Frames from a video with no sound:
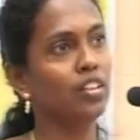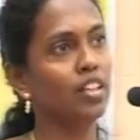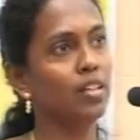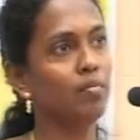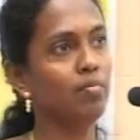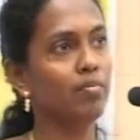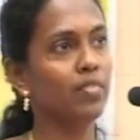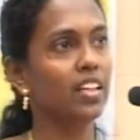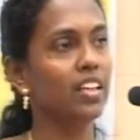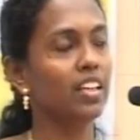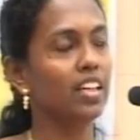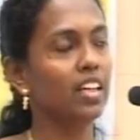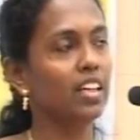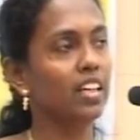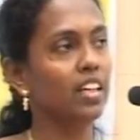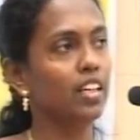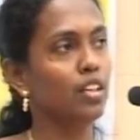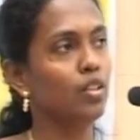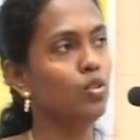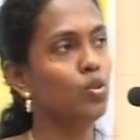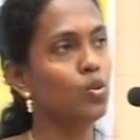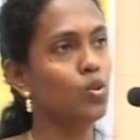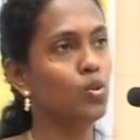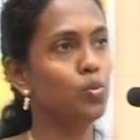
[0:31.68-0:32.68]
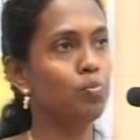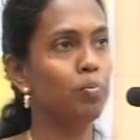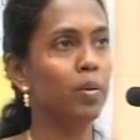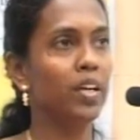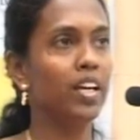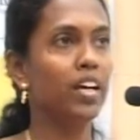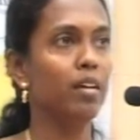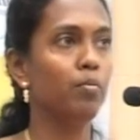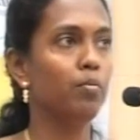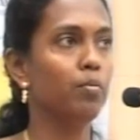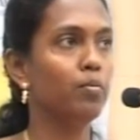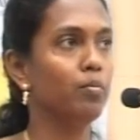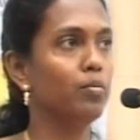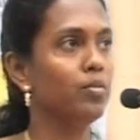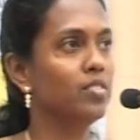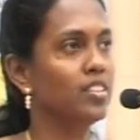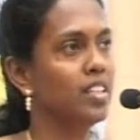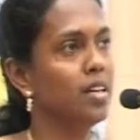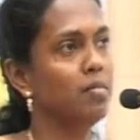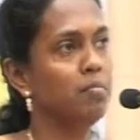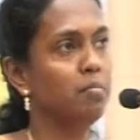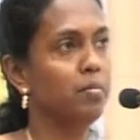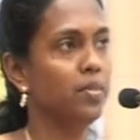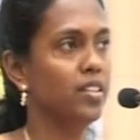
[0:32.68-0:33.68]
them, you pick up
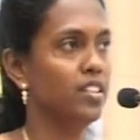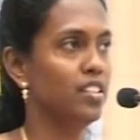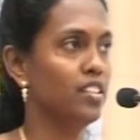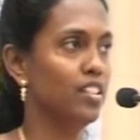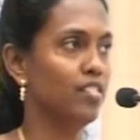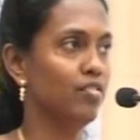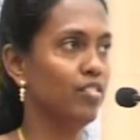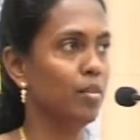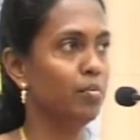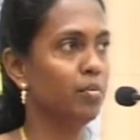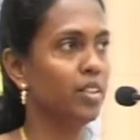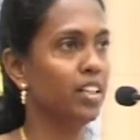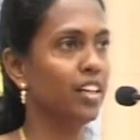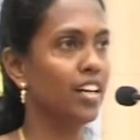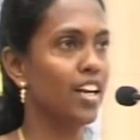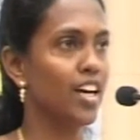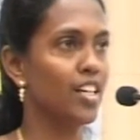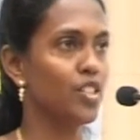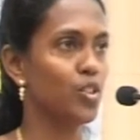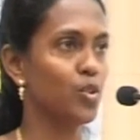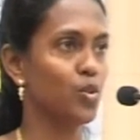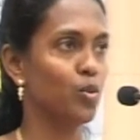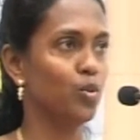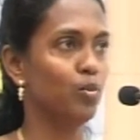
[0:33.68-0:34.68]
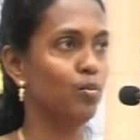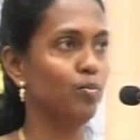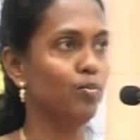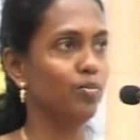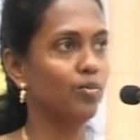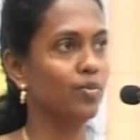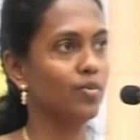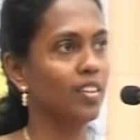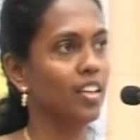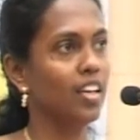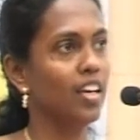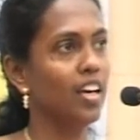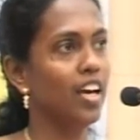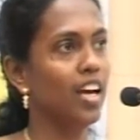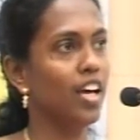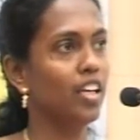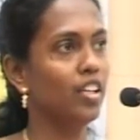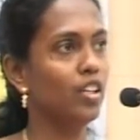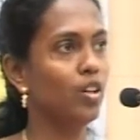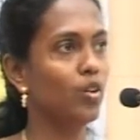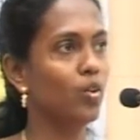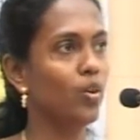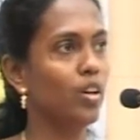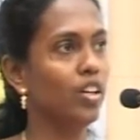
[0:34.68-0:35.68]
some person from the classroom and
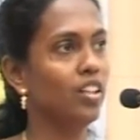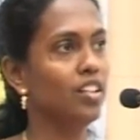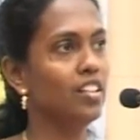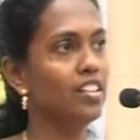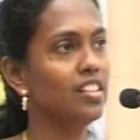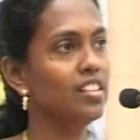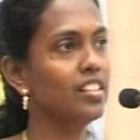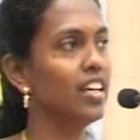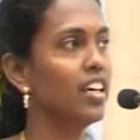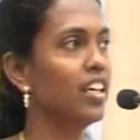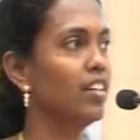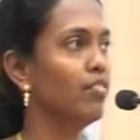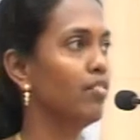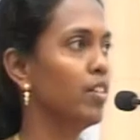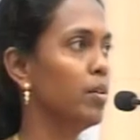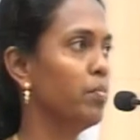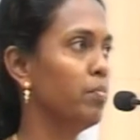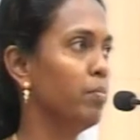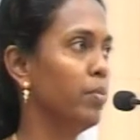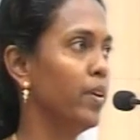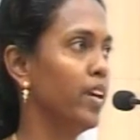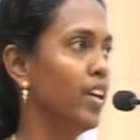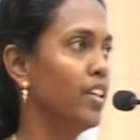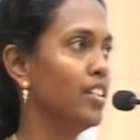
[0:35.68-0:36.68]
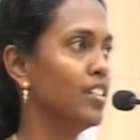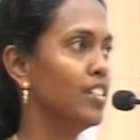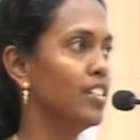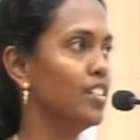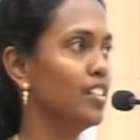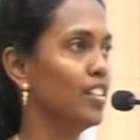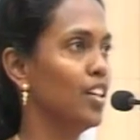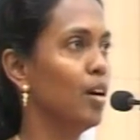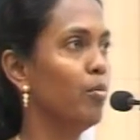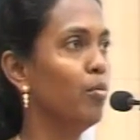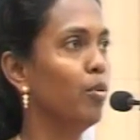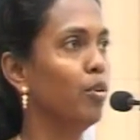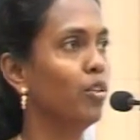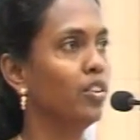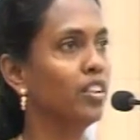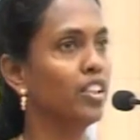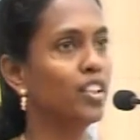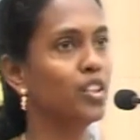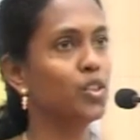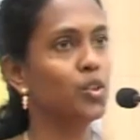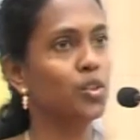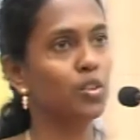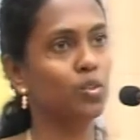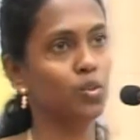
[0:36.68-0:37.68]
you're going to design a web page about
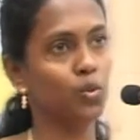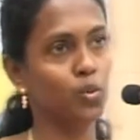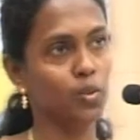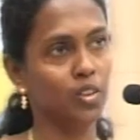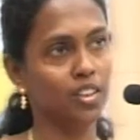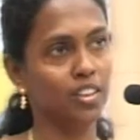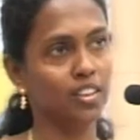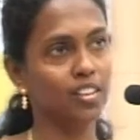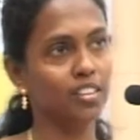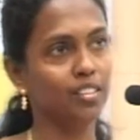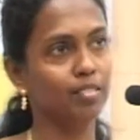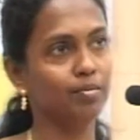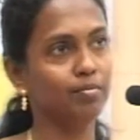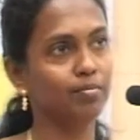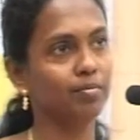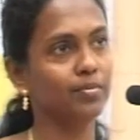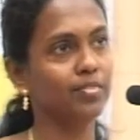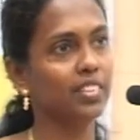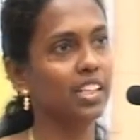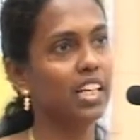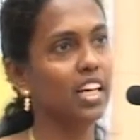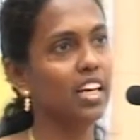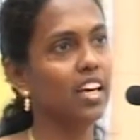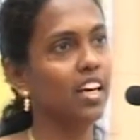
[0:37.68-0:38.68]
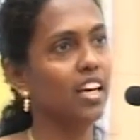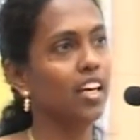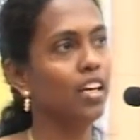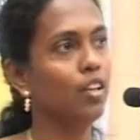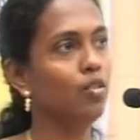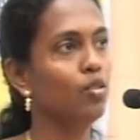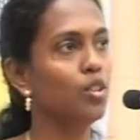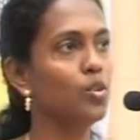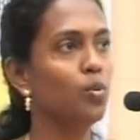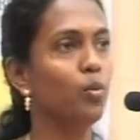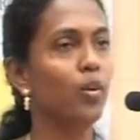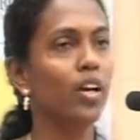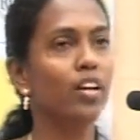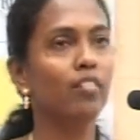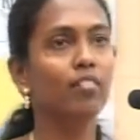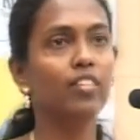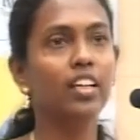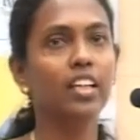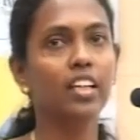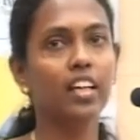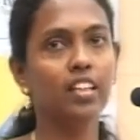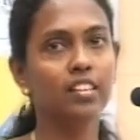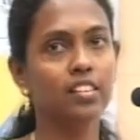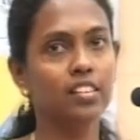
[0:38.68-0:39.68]
that student. It was a
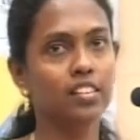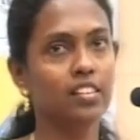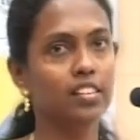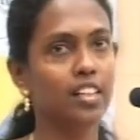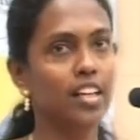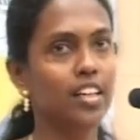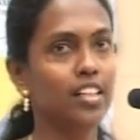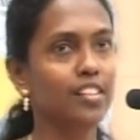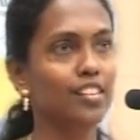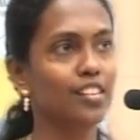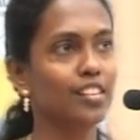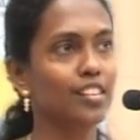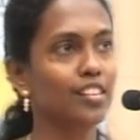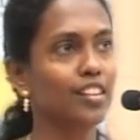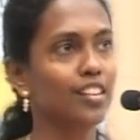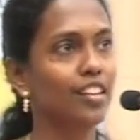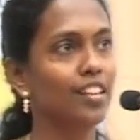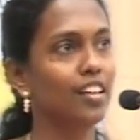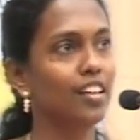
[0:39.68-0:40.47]
1-week exercise.